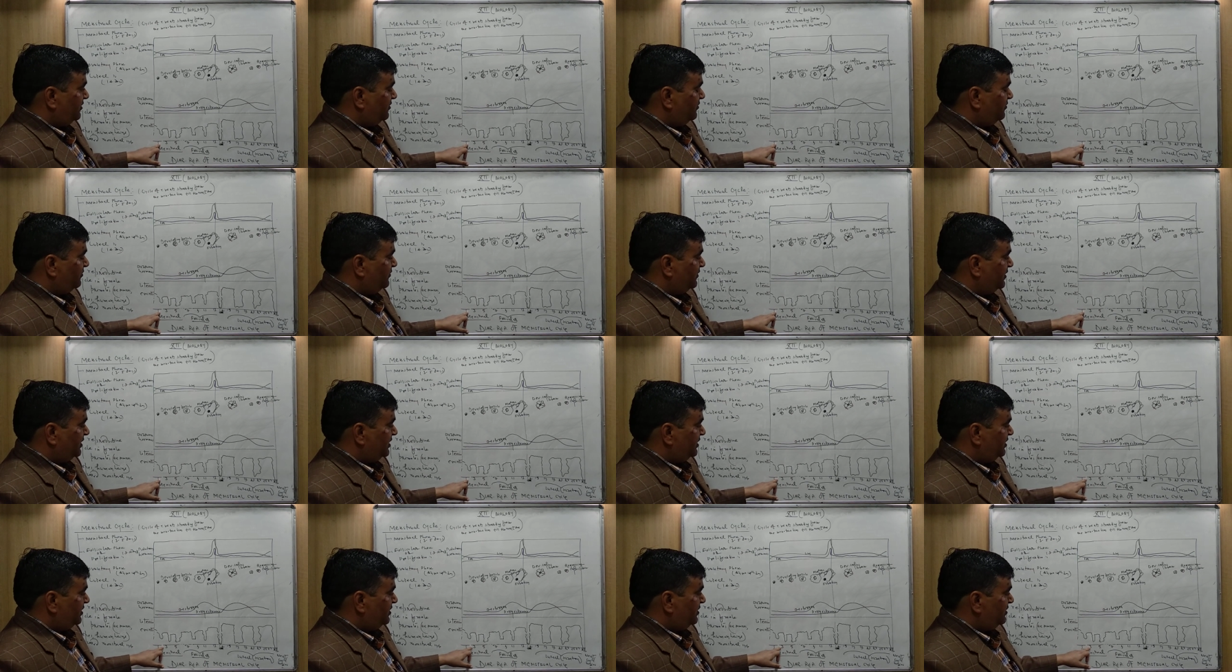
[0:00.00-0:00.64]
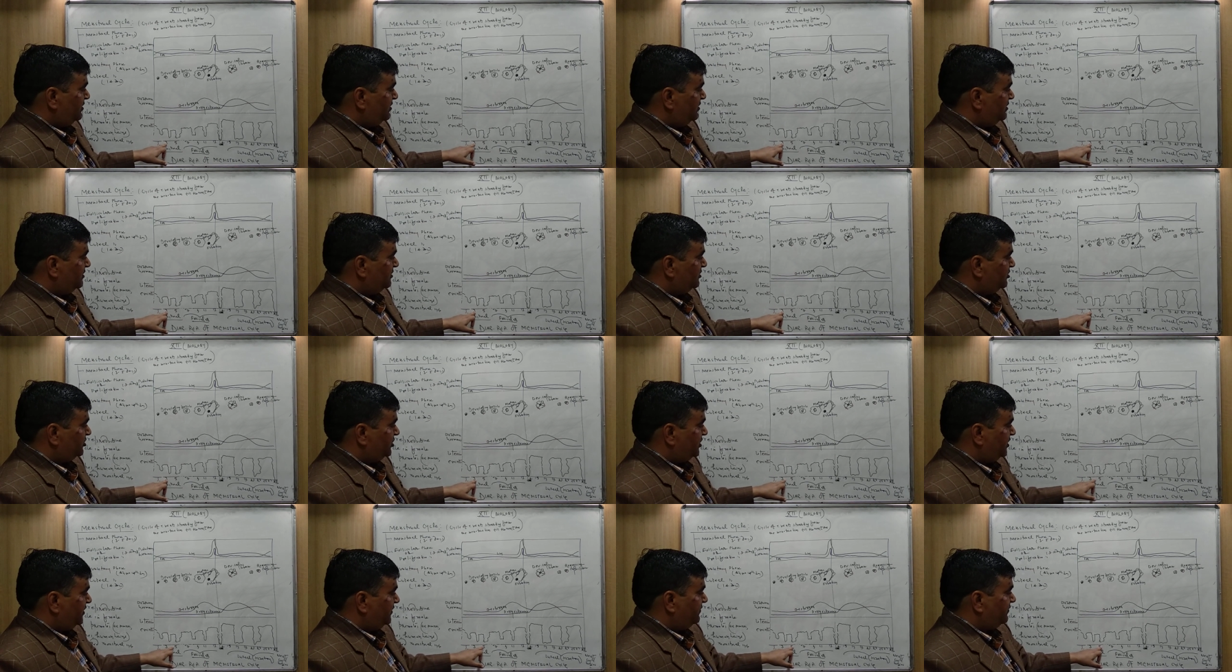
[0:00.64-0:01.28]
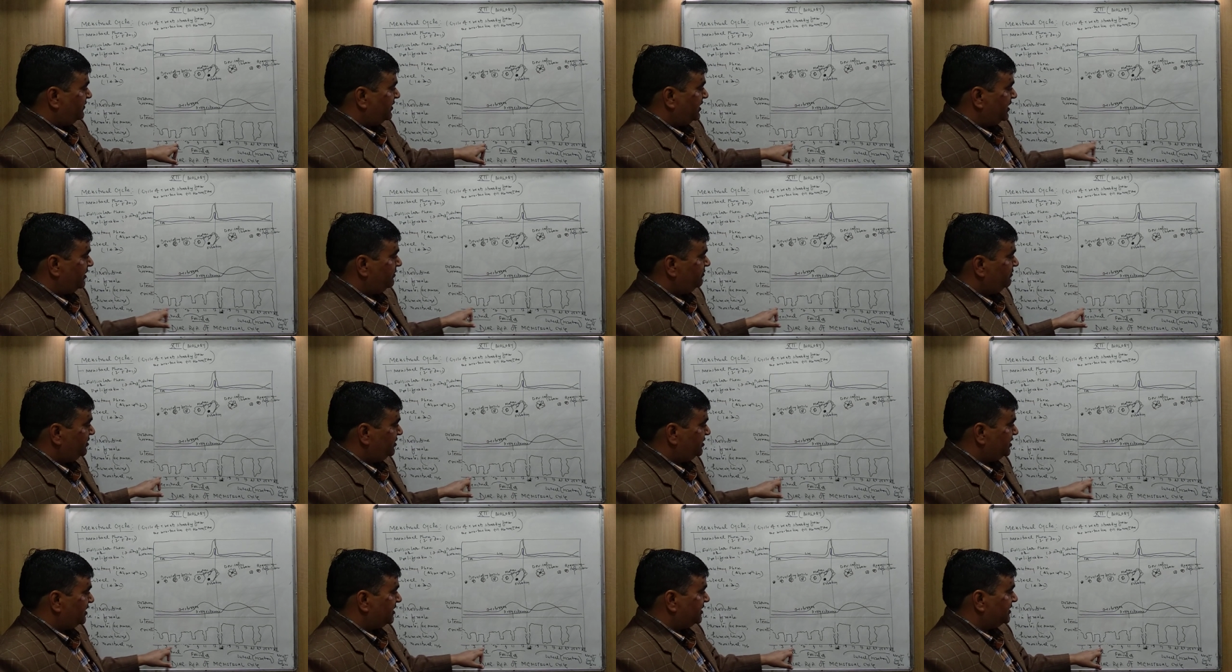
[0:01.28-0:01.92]
1, 3, 5,
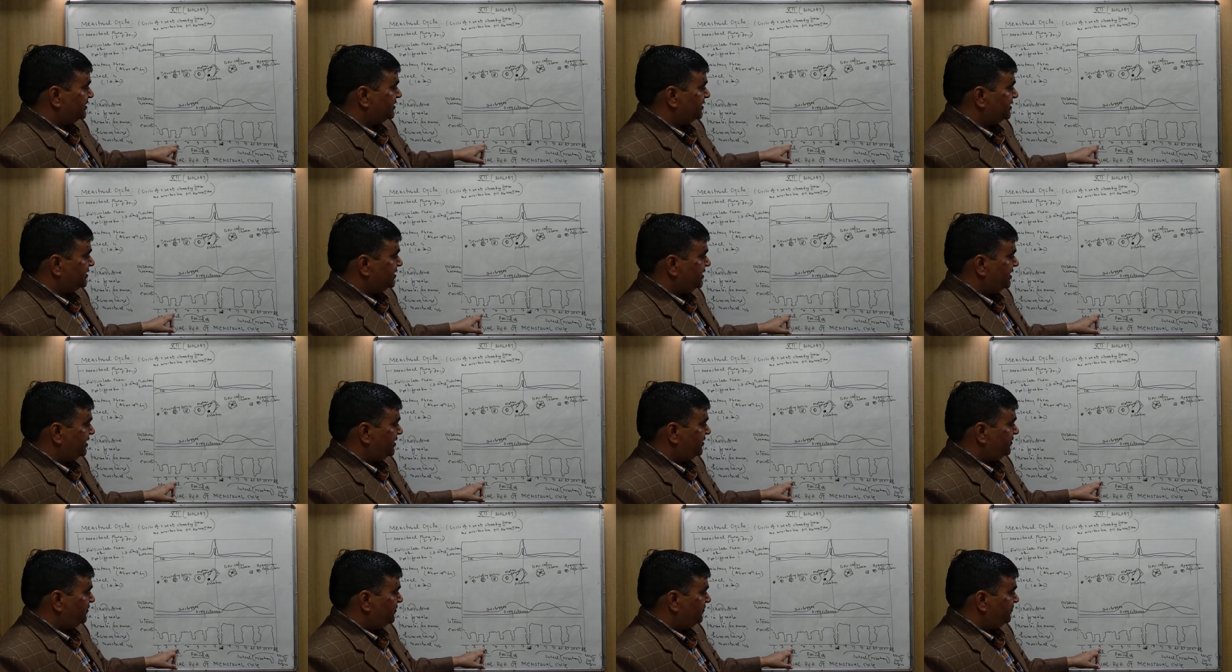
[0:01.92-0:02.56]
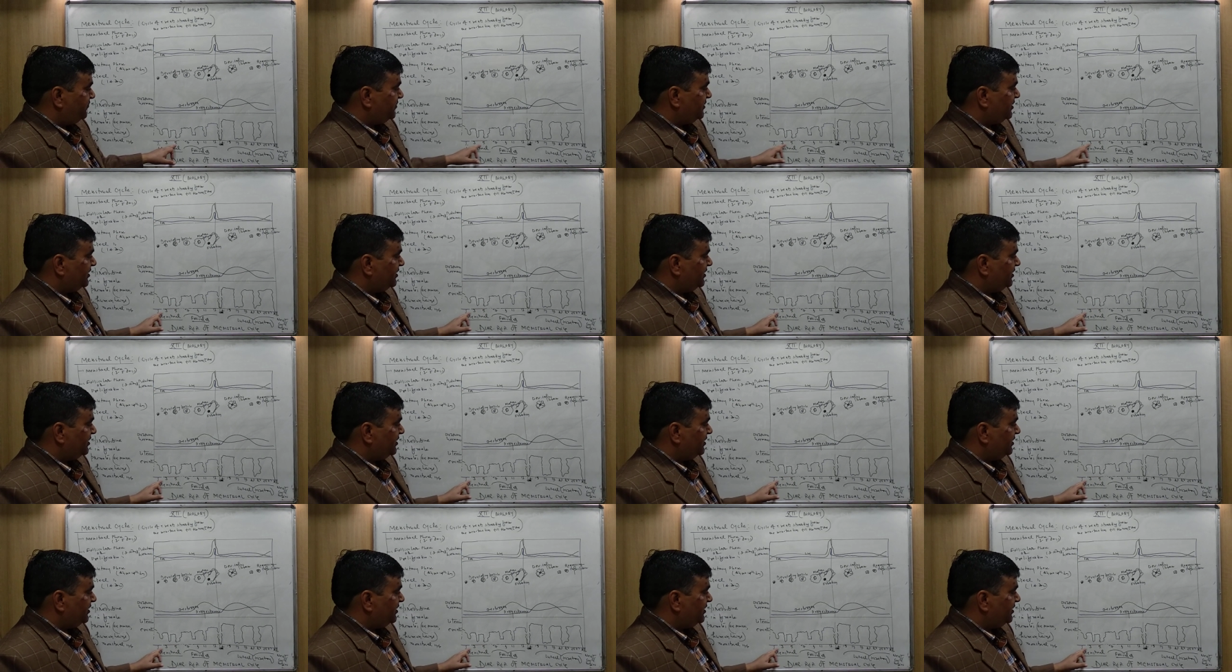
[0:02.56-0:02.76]
these are the days.